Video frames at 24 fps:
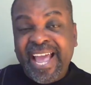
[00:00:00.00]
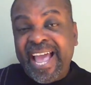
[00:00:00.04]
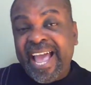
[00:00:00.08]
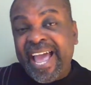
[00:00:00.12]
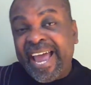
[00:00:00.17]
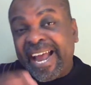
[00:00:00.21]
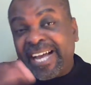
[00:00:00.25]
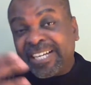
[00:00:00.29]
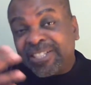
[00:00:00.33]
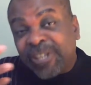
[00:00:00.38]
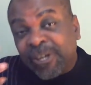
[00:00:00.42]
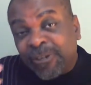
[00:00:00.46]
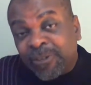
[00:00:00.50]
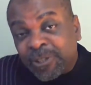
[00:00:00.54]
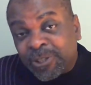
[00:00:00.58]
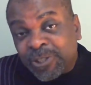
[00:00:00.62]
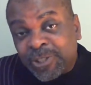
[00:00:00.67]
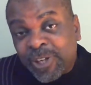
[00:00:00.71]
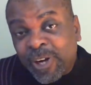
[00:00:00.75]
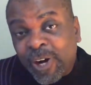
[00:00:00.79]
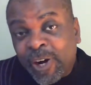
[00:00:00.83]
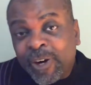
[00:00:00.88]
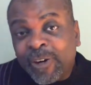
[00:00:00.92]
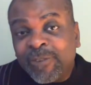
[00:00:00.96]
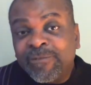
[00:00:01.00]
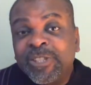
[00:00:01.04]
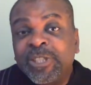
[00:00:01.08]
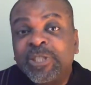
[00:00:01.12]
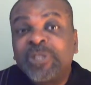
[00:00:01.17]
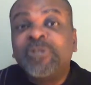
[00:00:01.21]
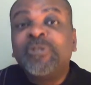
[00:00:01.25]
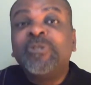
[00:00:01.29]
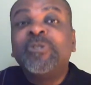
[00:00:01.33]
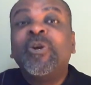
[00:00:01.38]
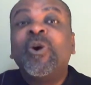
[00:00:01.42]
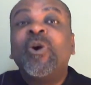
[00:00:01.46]
And as a result of
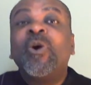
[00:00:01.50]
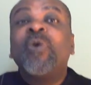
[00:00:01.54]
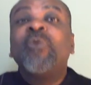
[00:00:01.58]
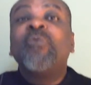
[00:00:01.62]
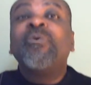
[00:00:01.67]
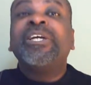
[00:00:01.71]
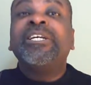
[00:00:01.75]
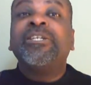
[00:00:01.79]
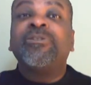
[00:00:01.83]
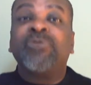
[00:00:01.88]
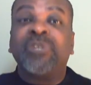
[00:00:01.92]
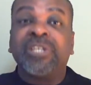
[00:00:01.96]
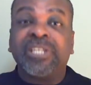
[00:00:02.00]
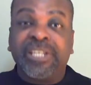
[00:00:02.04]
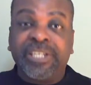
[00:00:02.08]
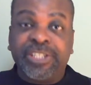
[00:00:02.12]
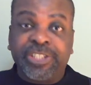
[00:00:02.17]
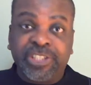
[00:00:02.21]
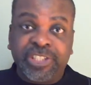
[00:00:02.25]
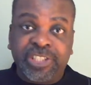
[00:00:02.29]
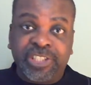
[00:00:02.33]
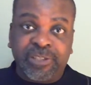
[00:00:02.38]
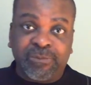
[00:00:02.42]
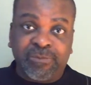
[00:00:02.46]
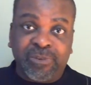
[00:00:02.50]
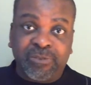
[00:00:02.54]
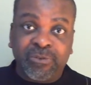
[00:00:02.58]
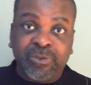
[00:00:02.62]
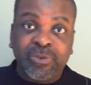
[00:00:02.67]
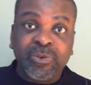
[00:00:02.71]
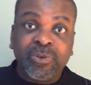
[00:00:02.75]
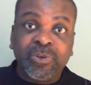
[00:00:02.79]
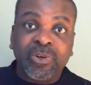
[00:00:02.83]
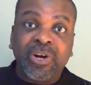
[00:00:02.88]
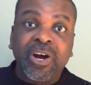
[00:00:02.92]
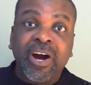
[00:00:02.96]
this knowing relationship
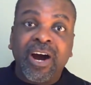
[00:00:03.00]
of who